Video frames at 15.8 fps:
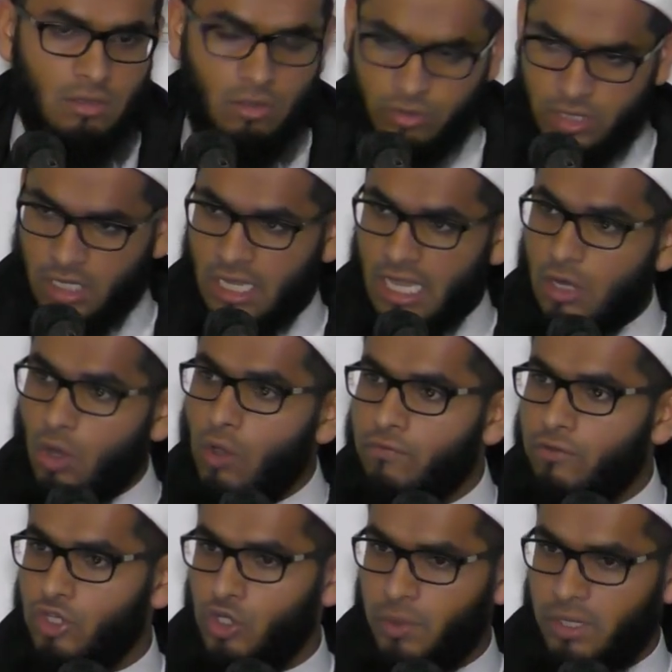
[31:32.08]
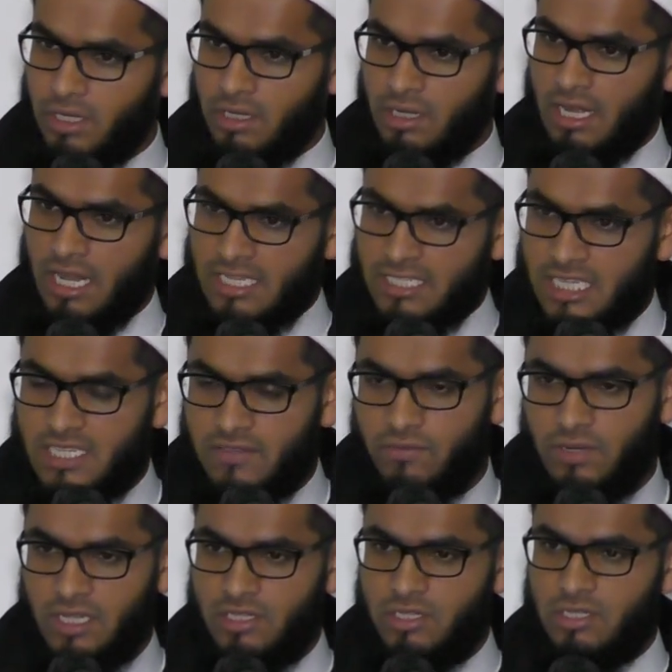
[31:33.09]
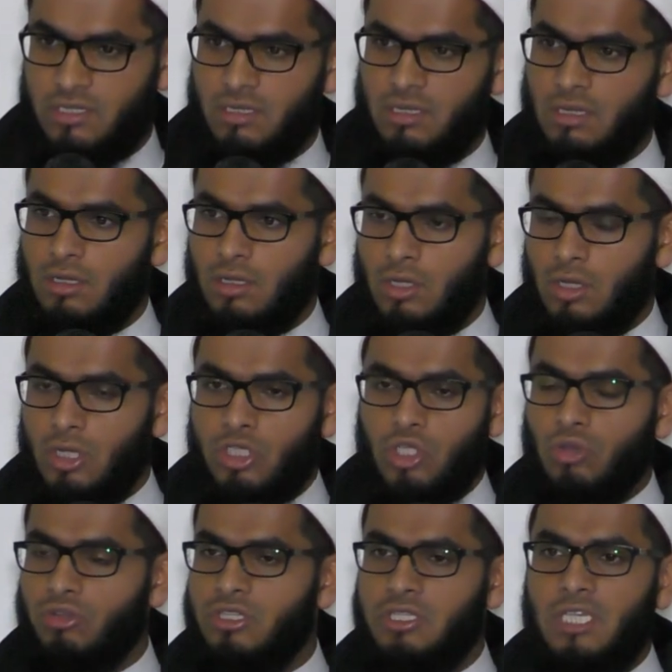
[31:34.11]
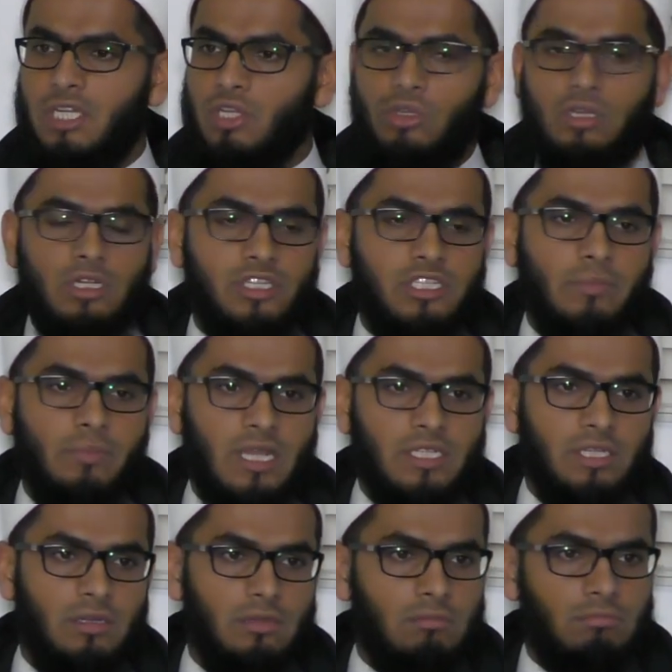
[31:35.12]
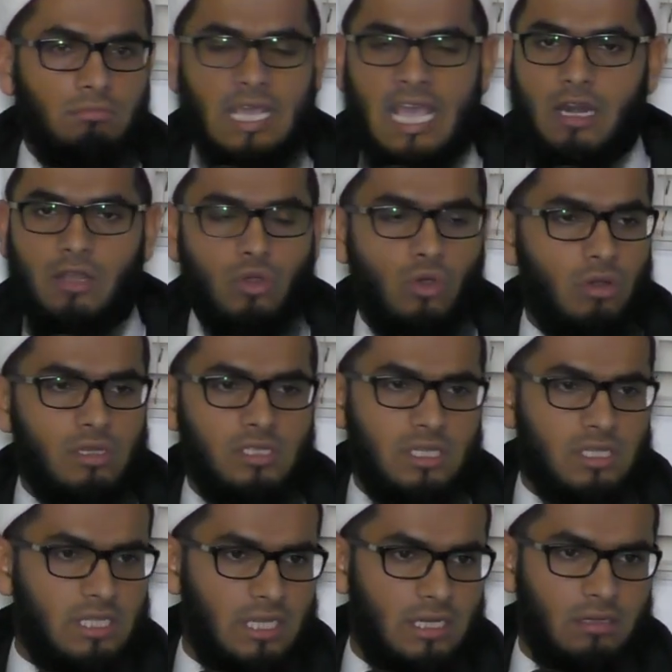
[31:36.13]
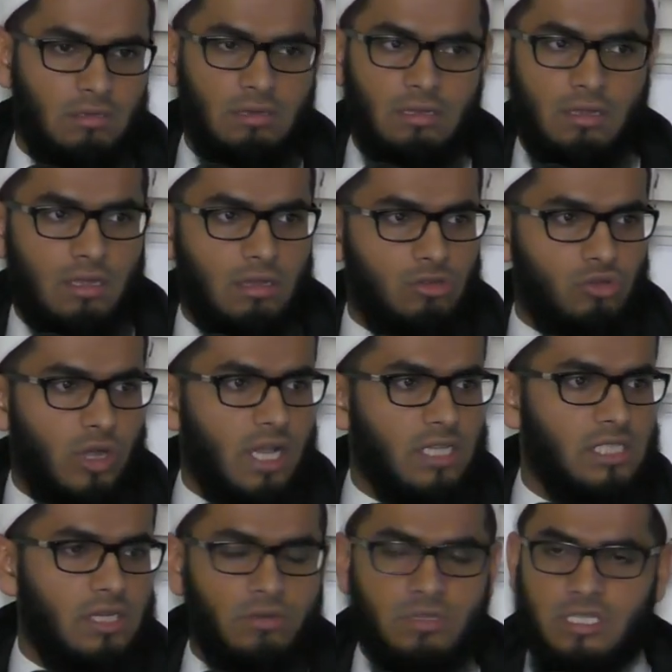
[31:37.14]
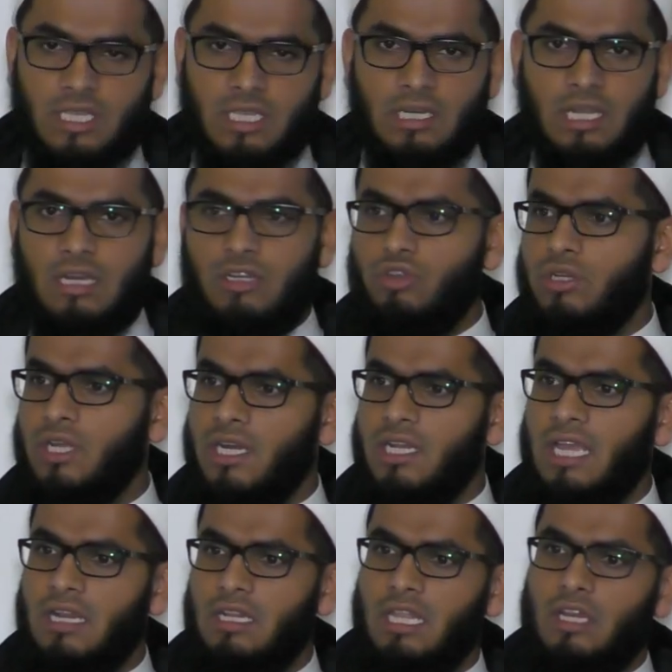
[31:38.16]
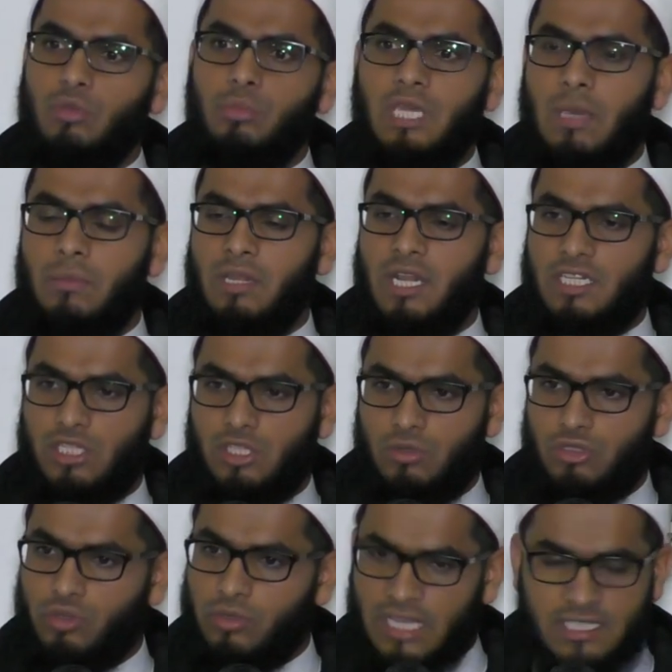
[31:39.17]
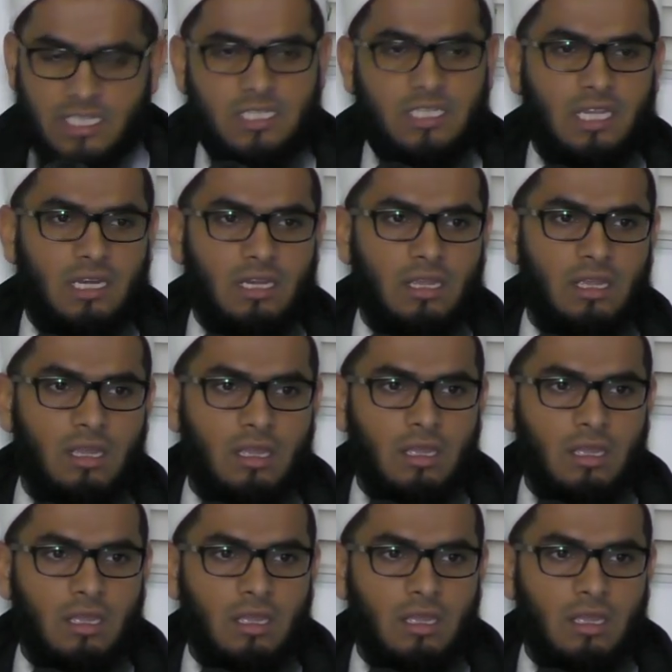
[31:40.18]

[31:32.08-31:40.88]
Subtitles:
Okay, an overdoing, an excessiveness. So sin, you can just imagine, alcohol is a sin, drugs are a sin, and you done it and then you became addicted to it, so that's a sin.